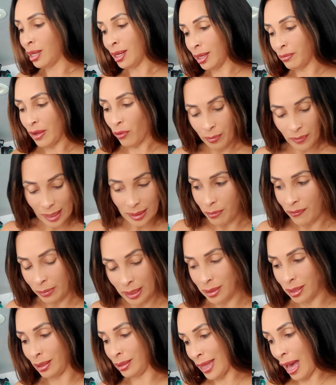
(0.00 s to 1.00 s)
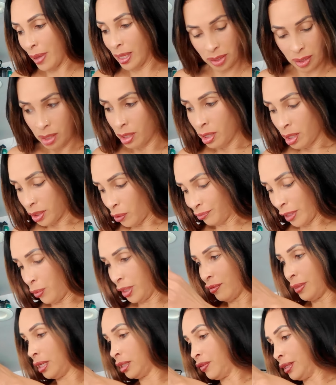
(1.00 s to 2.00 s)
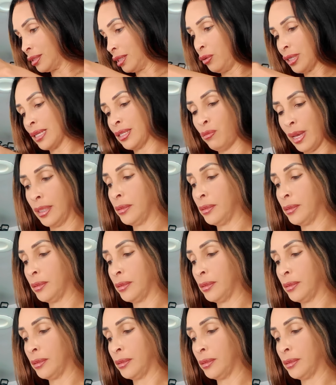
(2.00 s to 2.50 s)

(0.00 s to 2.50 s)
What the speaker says: It's so simple, so fast.